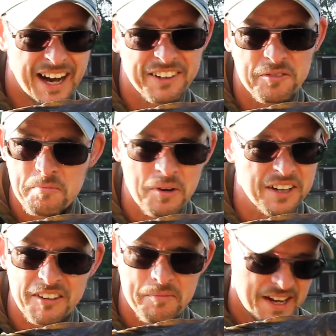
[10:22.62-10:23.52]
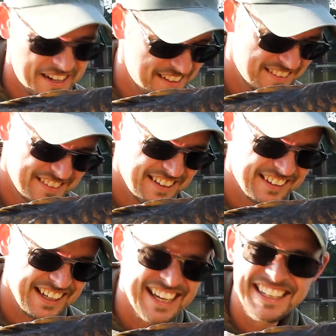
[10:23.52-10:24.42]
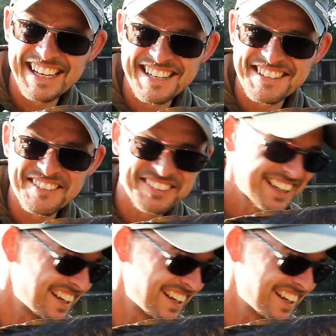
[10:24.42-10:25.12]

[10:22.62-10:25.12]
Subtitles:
bags with micro pellets. Don't get any easier than